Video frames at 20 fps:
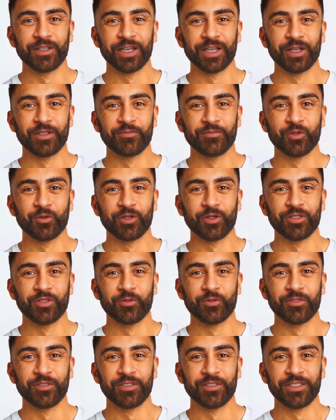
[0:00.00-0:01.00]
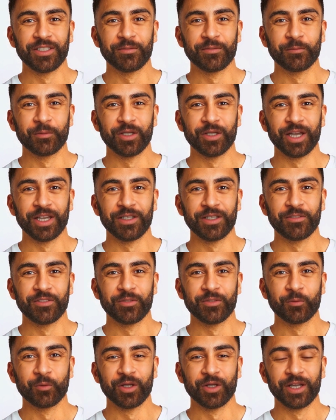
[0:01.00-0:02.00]
If you're interested in applying the
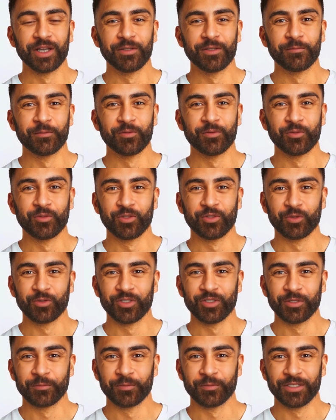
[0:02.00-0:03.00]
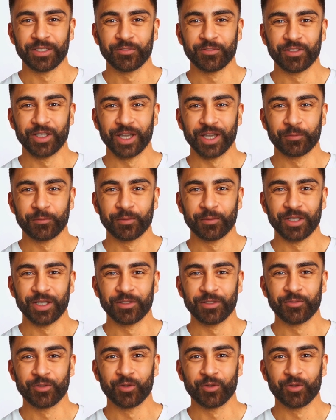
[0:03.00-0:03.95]
Springate model to a specific company,